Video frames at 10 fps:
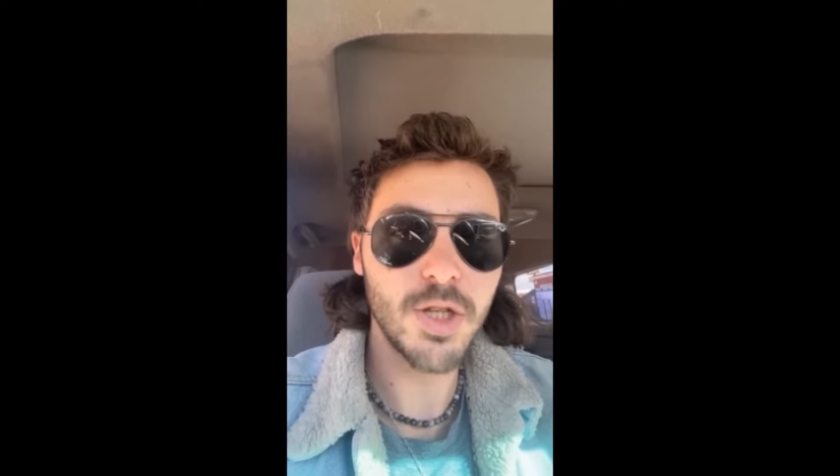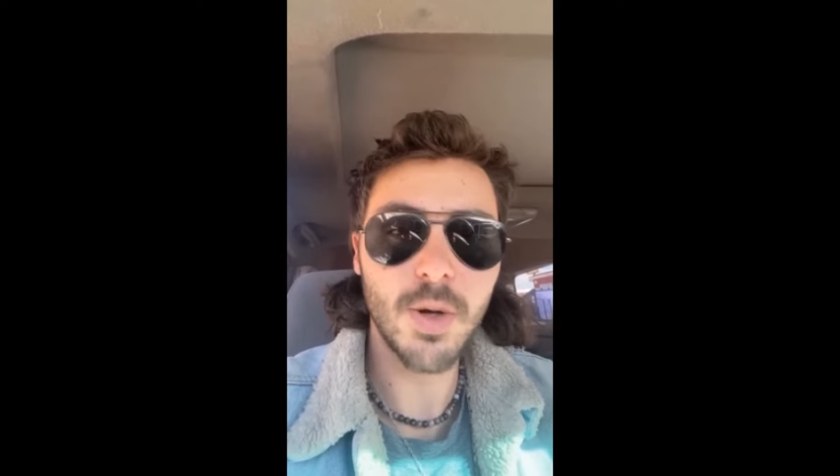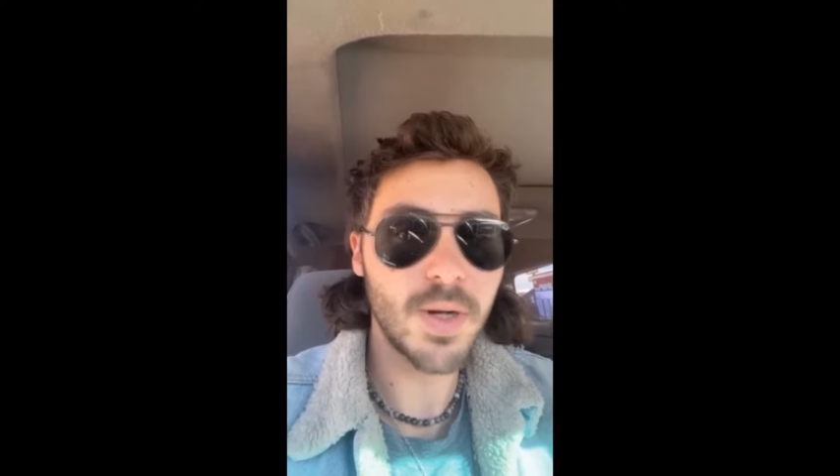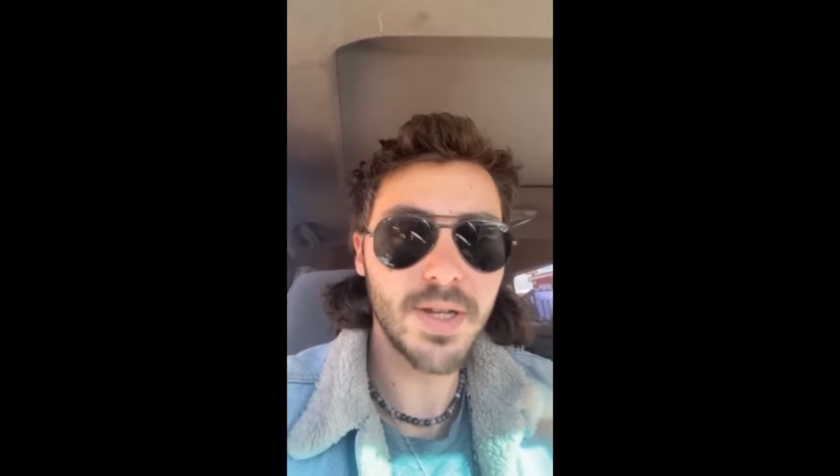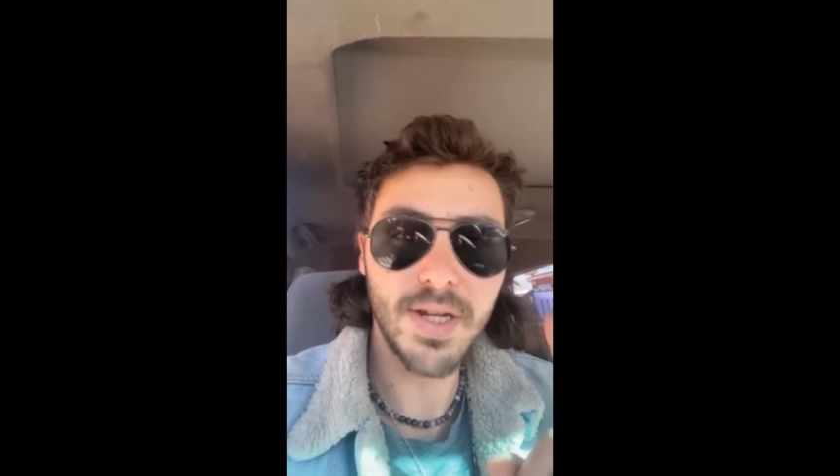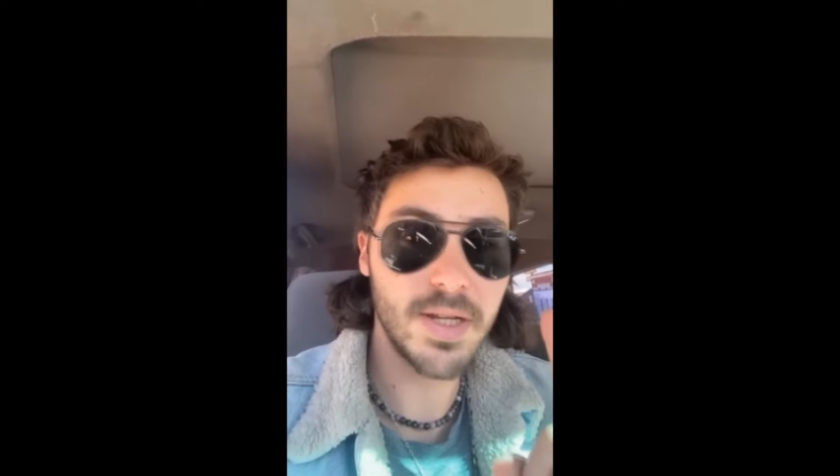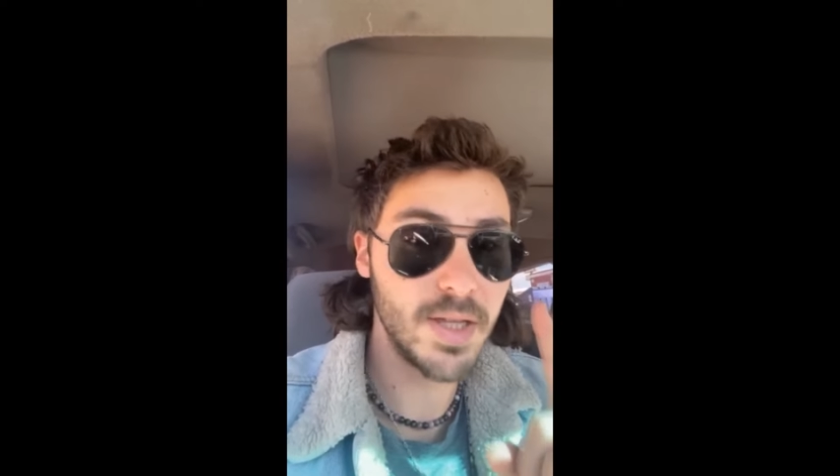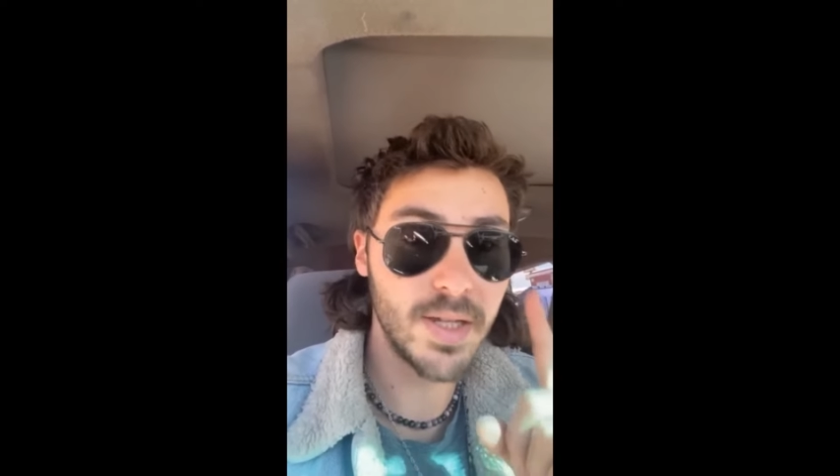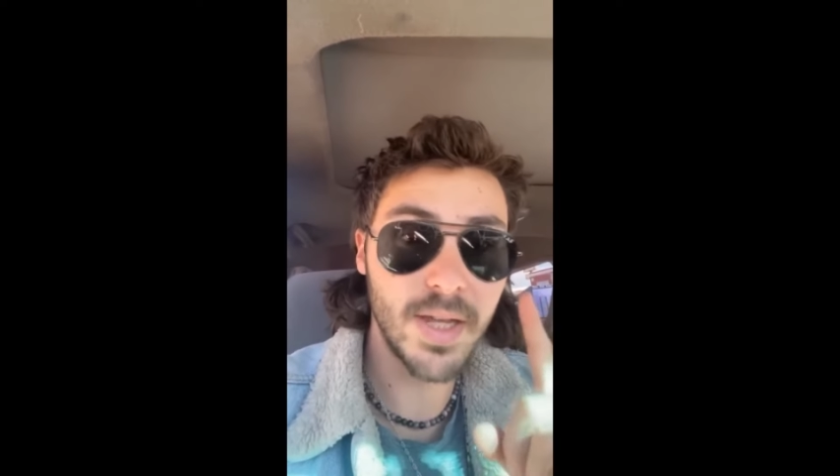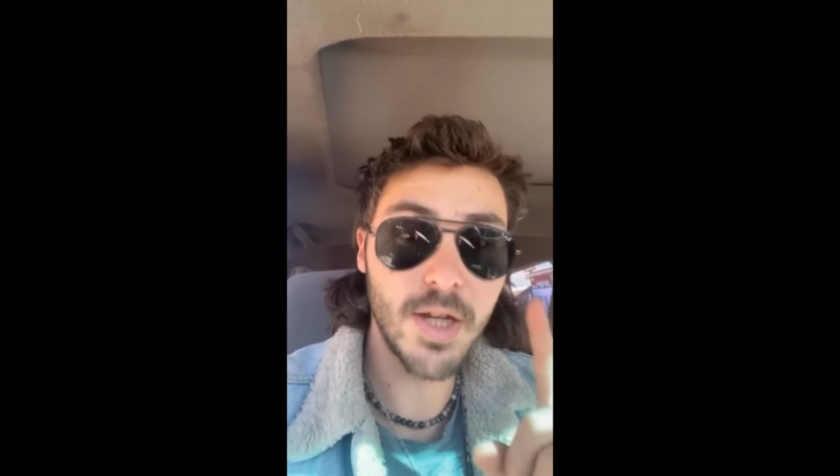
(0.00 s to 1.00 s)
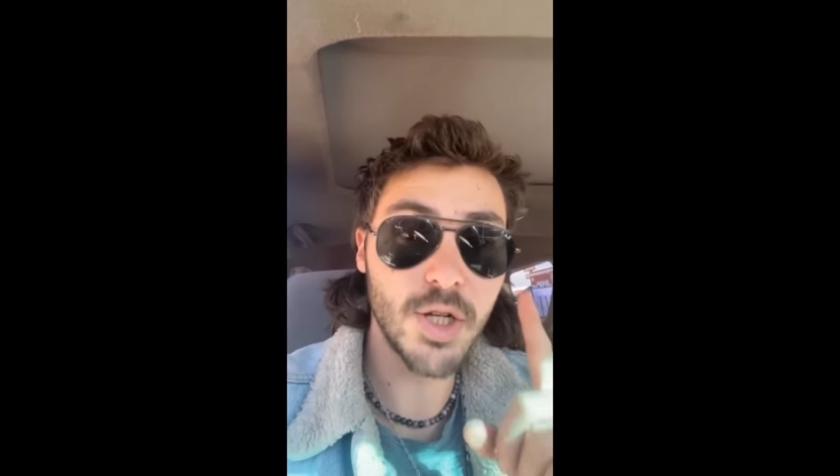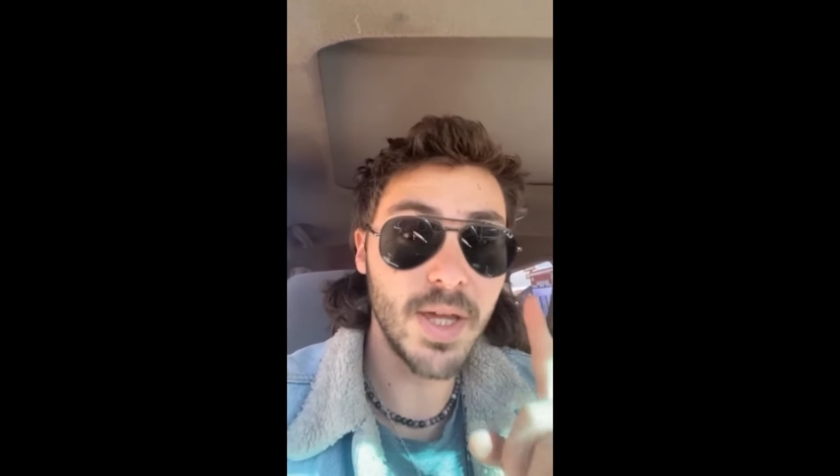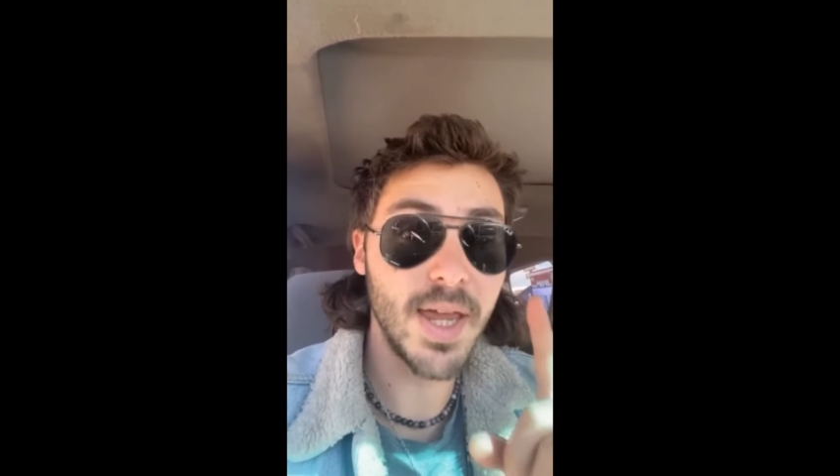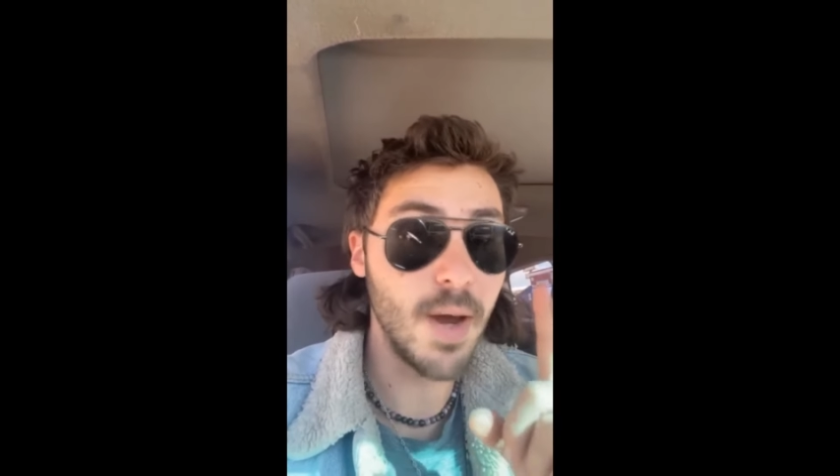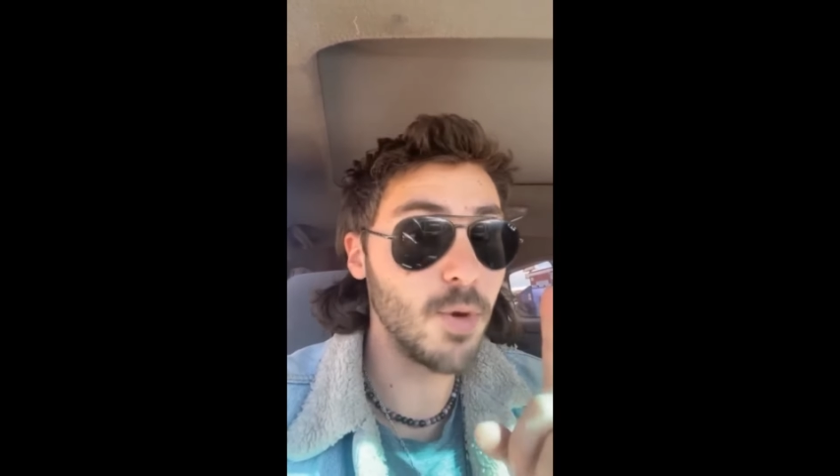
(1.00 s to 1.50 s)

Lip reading: They're addicted to the attention they get,